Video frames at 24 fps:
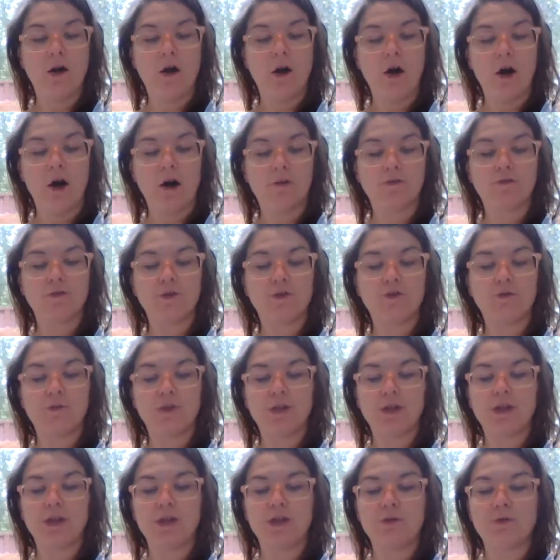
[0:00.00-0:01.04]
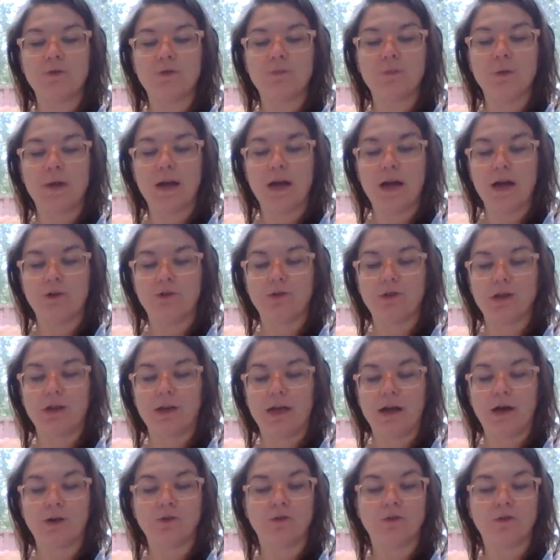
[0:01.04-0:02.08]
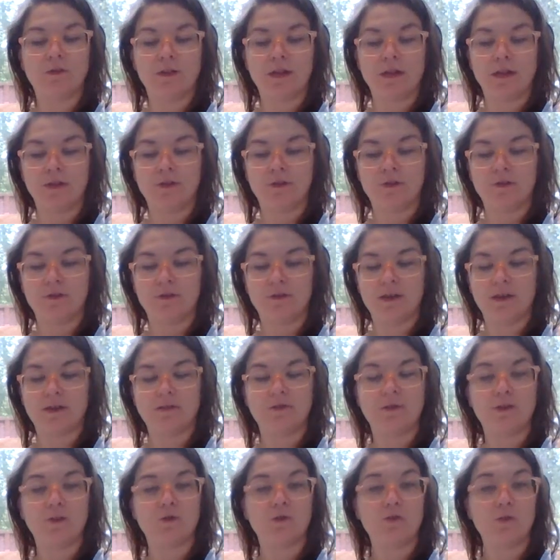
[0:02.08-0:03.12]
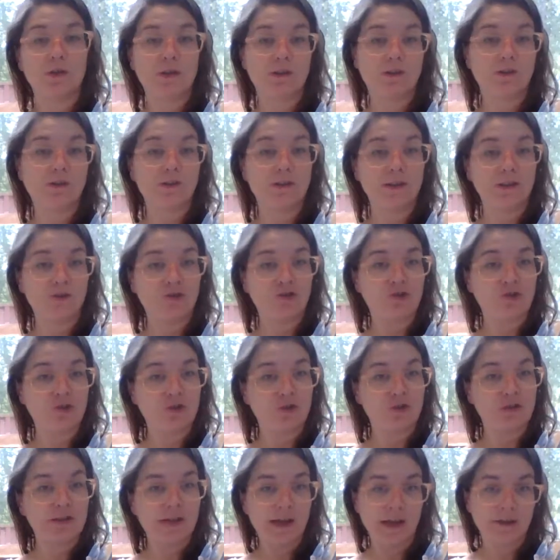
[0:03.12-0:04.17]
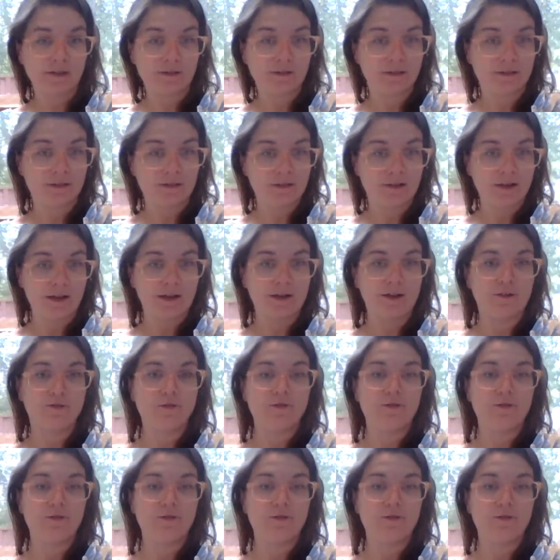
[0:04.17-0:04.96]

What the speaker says: often ridiculed by outsiders as the quintessential Texas tough